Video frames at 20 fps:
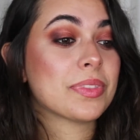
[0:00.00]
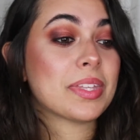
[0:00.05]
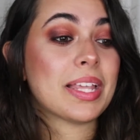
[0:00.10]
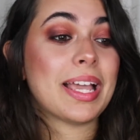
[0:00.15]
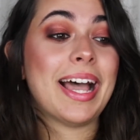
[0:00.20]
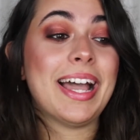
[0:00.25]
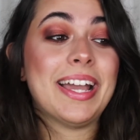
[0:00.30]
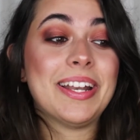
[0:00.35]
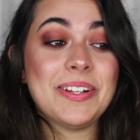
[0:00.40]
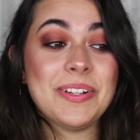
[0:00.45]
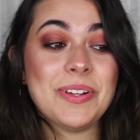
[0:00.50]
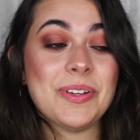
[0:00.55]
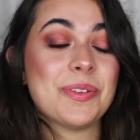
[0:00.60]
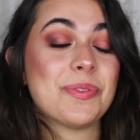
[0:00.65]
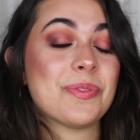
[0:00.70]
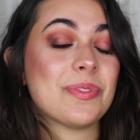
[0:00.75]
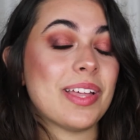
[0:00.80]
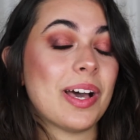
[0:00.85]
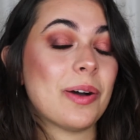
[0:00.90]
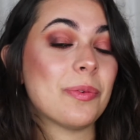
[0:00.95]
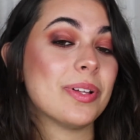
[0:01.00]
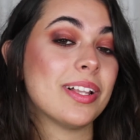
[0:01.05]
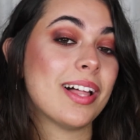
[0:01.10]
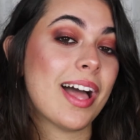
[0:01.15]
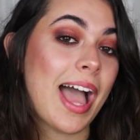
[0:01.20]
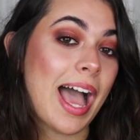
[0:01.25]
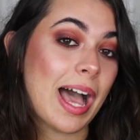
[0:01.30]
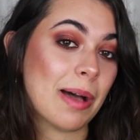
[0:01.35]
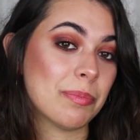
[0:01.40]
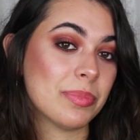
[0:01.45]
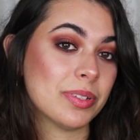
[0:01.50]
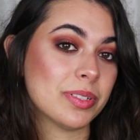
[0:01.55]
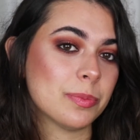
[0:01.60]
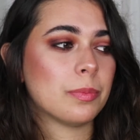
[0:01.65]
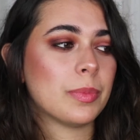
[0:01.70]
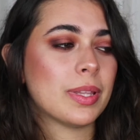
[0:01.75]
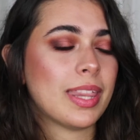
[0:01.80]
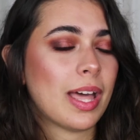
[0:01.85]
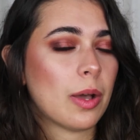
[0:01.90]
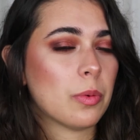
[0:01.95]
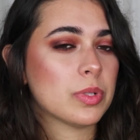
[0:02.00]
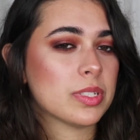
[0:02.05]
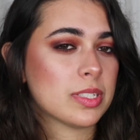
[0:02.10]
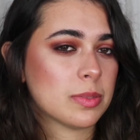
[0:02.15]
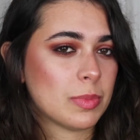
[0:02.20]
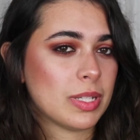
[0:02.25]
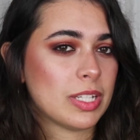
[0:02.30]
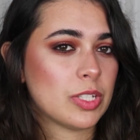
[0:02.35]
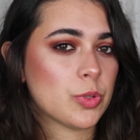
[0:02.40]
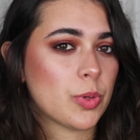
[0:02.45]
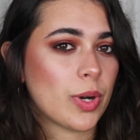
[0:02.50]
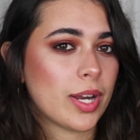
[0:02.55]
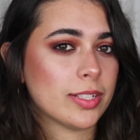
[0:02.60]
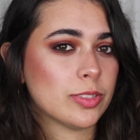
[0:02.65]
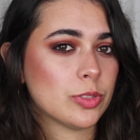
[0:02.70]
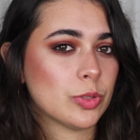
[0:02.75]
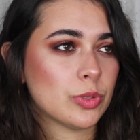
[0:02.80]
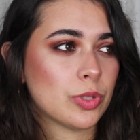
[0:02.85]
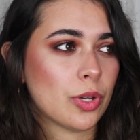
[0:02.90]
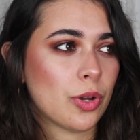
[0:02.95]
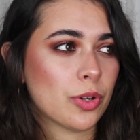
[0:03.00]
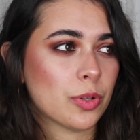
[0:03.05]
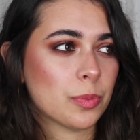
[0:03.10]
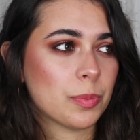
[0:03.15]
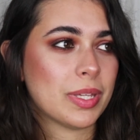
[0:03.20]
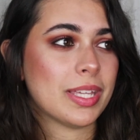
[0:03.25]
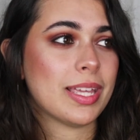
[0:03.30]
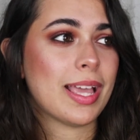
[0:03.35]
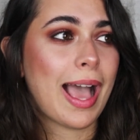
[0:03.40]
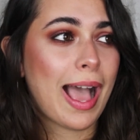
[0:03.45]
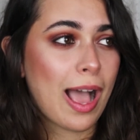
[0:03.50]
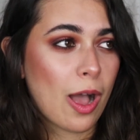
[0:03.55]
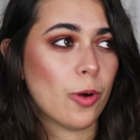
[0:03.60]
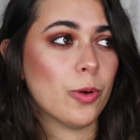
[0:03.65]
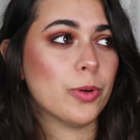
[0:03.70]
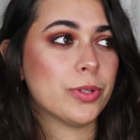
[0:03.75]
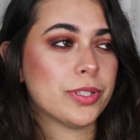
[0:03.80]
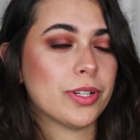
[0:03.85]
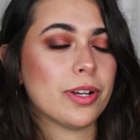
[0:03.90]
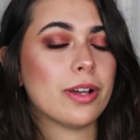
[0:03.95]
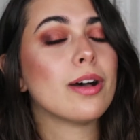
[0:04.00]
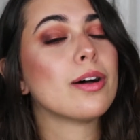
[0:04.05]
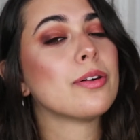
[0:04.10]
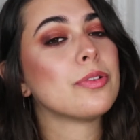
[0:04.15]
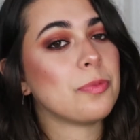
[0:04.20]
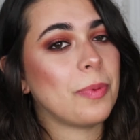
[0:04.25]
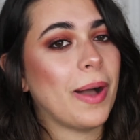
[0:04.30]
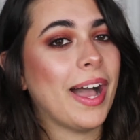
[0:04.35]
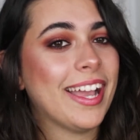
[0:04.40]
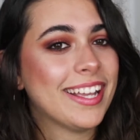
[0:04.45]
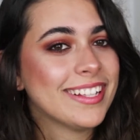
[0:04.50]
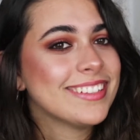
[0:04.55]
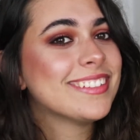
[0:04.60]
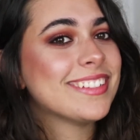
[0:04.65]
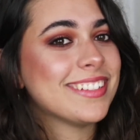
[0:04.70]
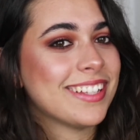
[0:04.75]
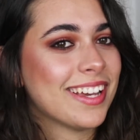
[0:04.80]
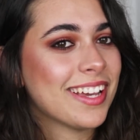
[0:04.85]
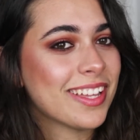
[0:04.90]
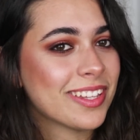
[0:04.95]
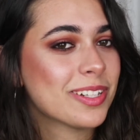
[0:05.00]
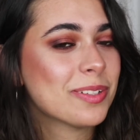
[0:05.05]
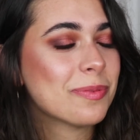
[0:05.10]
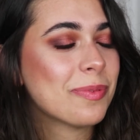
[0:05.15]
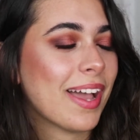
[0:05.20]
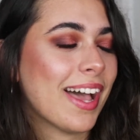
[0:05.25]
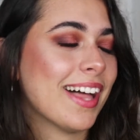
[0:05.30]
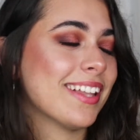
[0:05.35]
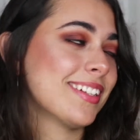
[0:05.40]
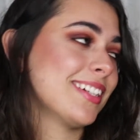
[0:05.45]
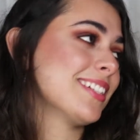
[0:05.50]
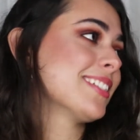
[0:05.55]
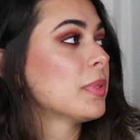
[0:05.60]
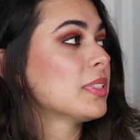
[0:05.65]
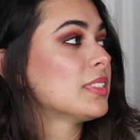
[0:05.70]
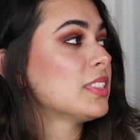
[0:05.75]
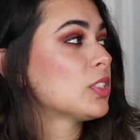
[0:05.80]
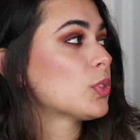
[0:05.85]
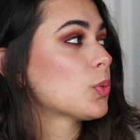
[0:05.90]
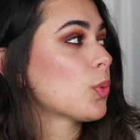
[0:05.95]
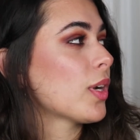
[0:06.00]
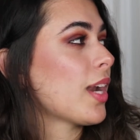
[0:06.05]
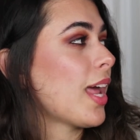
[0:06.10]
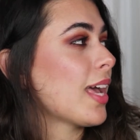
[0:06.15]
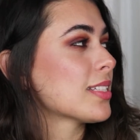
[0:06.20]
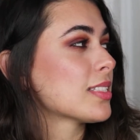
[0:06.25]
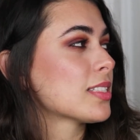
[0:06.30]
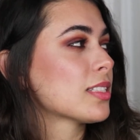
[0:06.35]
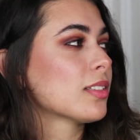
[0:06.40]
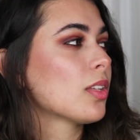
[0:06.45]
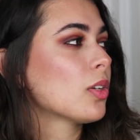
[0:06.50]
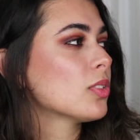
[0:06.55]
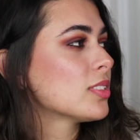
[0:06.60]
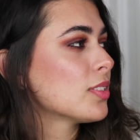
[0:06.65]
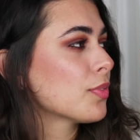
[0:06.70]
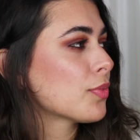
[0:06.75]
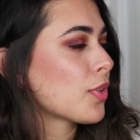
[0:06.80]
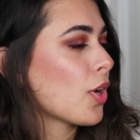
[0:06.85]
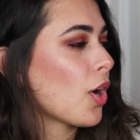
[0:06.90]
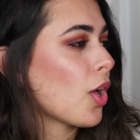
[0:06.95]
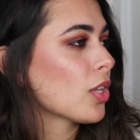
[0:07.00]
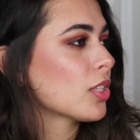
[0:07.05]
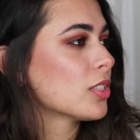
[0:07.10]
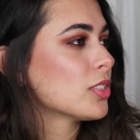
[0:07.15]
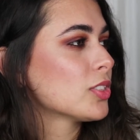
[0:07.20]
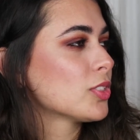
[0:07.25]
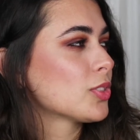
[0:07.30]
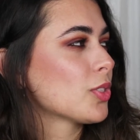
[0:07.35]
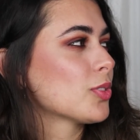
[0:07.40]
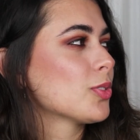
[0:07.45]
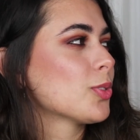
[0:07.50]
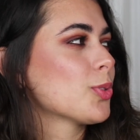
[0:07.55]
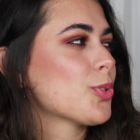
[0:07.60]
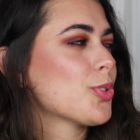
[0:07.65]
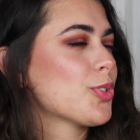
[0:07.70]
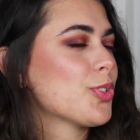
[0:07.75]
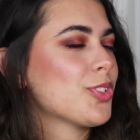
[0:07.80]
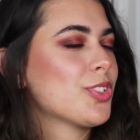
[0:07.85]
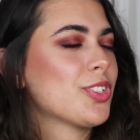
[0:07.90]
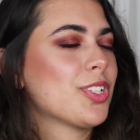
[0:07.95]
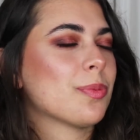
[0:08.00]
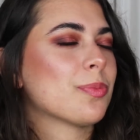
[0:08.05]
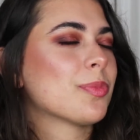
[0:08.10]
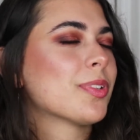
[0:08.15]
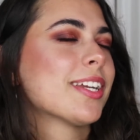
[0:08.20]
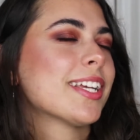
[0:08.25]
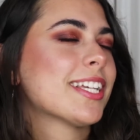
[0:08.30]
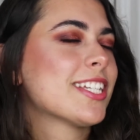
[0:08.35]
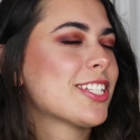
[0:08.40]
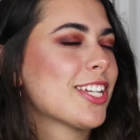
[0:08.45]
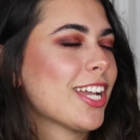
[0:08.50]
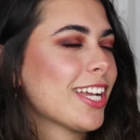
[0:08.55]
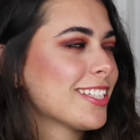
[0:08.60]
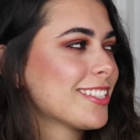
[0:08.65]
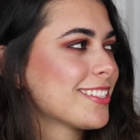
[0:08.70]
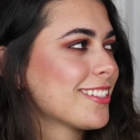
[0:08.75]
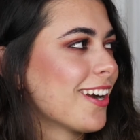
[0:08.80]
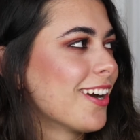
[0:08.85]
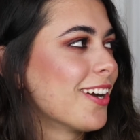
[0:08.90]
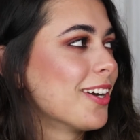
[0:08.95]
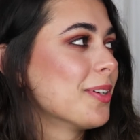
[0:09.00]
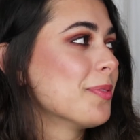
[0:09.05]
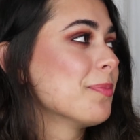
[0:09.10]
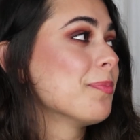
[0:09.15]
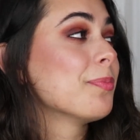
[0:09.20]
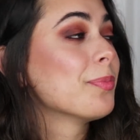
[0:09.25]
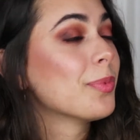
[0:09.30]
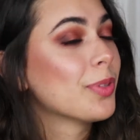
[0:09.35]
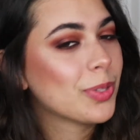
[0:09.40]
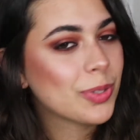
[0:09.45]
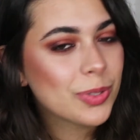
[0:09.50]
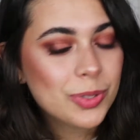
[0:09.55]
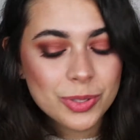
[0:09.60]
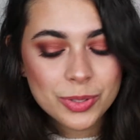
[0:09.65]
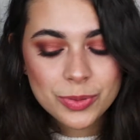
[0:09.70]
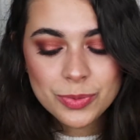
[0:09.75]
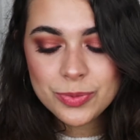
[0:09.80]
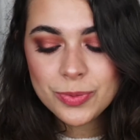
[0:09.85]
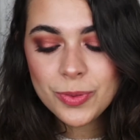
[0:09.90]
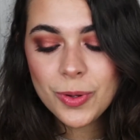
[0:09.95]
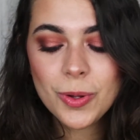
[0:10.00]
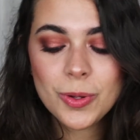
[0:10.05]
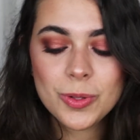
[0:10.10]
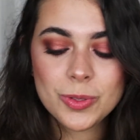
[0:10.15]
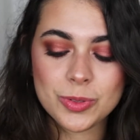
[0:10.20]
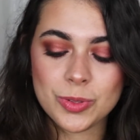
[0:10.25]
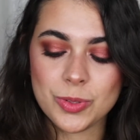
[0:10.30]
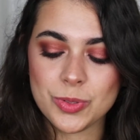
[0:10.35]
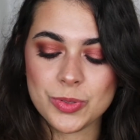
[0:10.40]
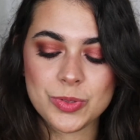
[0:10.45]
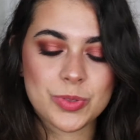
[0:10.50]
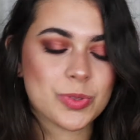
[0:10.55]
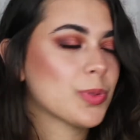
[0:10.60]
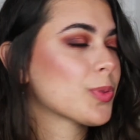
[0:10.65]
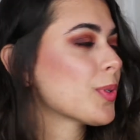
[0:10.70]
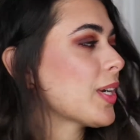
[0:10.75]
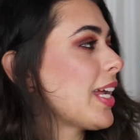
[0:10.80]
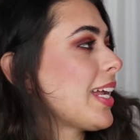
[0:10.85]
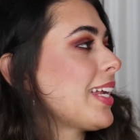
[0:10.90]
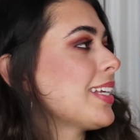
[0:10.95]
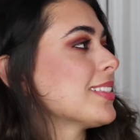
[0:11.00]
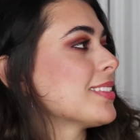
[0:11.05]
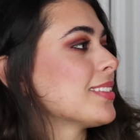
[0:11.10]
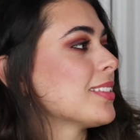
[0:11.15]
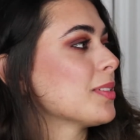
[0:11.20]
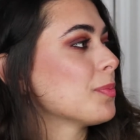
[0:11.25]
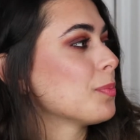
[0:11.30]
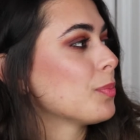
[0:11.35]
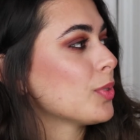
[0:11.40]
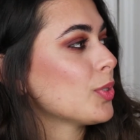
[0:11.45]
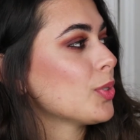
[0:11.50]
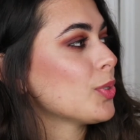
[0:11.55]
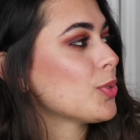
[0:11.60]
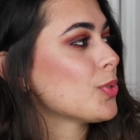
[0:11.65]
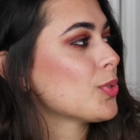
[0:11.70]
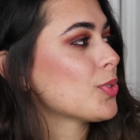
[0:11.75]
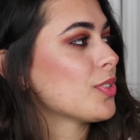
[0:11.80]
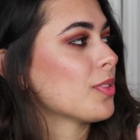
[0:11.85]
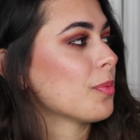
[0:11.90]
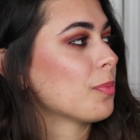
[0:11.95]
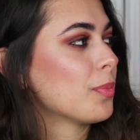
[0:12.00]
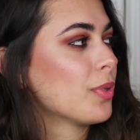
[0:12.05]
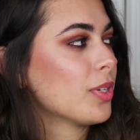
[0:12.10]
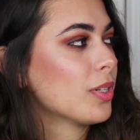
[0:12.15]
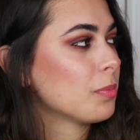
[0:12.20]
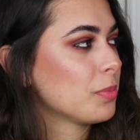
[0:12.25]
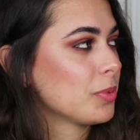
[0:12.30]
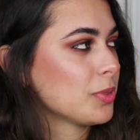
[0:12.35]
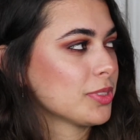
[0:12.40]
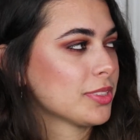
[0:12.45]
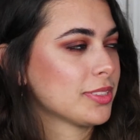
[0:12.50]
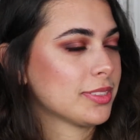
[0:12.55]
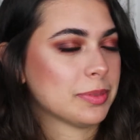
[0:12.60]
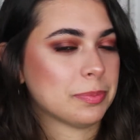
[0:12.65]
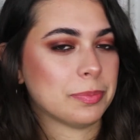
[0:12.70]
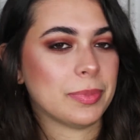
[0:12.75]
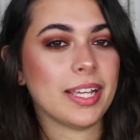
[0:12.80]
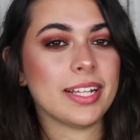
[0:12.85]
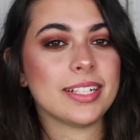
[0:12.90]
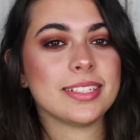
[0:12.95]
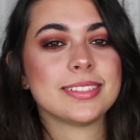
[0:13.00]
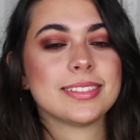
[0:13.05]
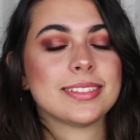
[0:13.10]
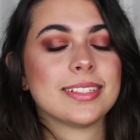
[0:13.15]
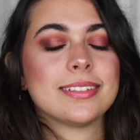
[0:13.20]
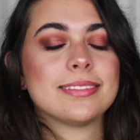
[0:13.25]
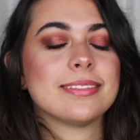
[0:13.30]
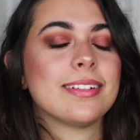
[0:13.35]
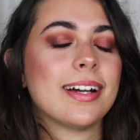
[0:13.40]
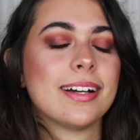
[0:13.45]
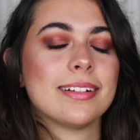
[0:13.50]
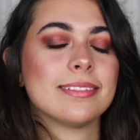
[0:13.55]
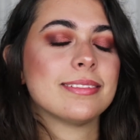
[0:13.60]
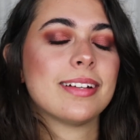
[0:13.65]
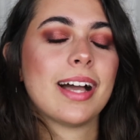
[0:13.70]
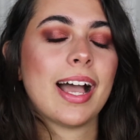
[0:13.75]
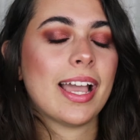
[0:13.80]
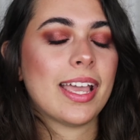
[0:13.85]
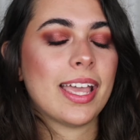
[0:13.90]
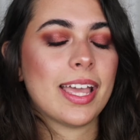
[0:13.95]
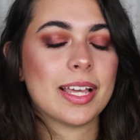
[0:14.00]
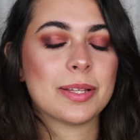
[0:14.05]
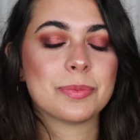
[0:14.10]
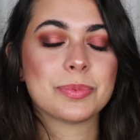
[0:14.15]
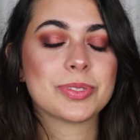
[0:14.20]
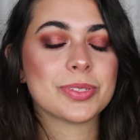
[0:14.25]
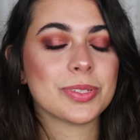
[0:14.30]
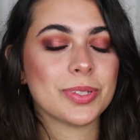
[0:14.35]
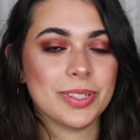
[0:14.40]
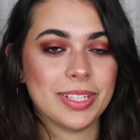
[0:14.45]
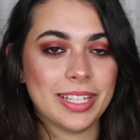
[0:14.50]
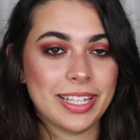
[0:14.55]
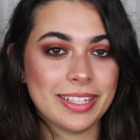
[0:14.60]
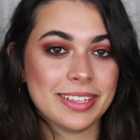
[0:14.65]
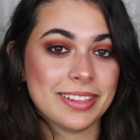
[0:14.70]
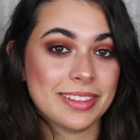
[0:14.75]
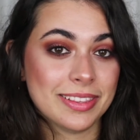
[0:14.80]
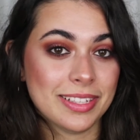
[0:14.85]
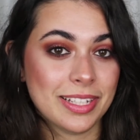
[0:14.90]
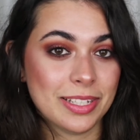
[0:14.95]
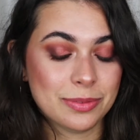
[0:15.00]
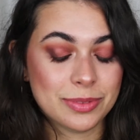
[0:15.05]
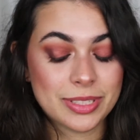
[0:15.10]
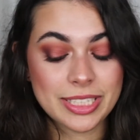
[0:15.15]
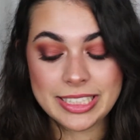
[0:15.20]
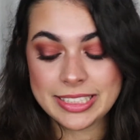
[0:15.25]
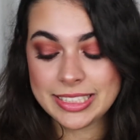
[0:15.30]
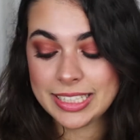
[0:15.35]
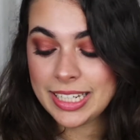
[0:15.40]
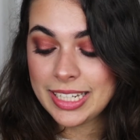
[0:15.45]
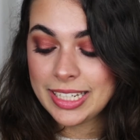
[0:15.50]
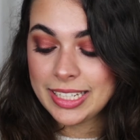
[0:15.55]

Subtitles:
I don't know if that will happen, but that was me trying to talk me out of buying the other palette. But this one has loads of colors, all those shimmery shades are beautiful, those greens, the blues, the purples, the pinks. I absolutely love it.